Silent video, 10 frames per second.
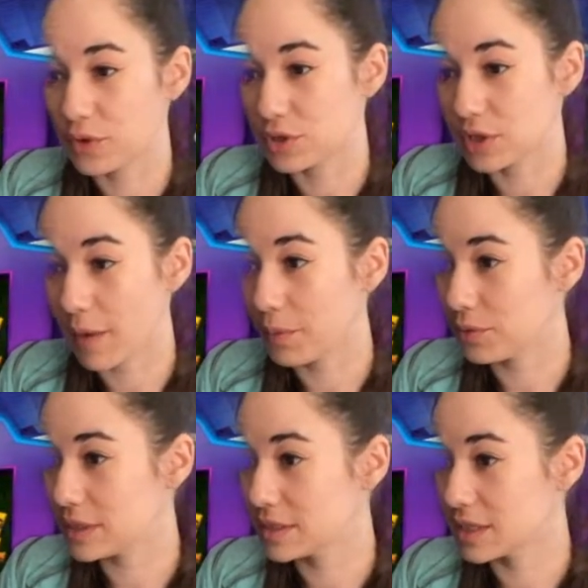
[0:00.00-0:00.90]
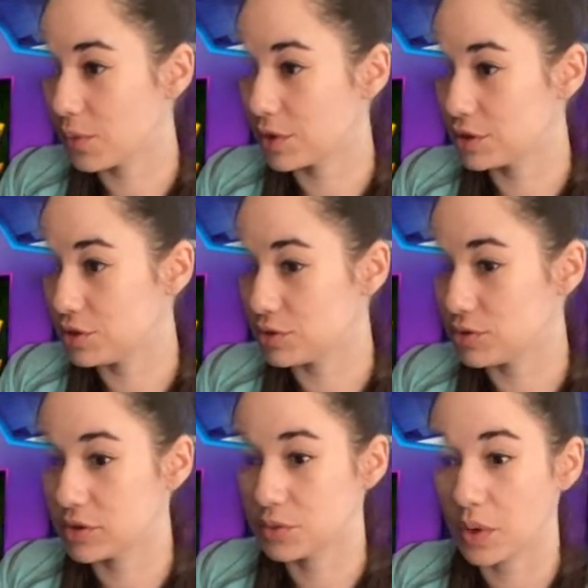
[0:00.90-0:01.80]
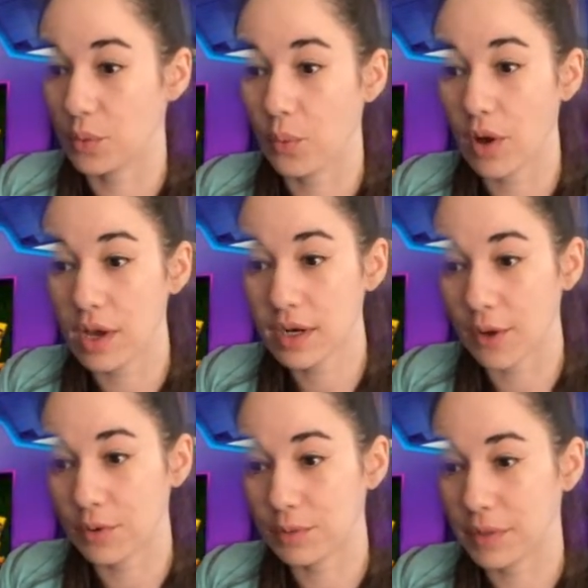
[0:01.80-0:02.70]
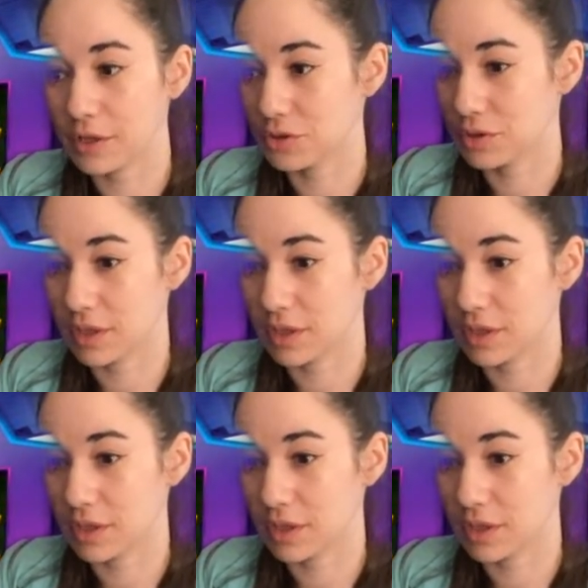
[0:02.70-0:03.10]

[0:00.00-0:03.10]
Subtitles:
there's a couple of reasons I want to choose this one. One, I want to make sure that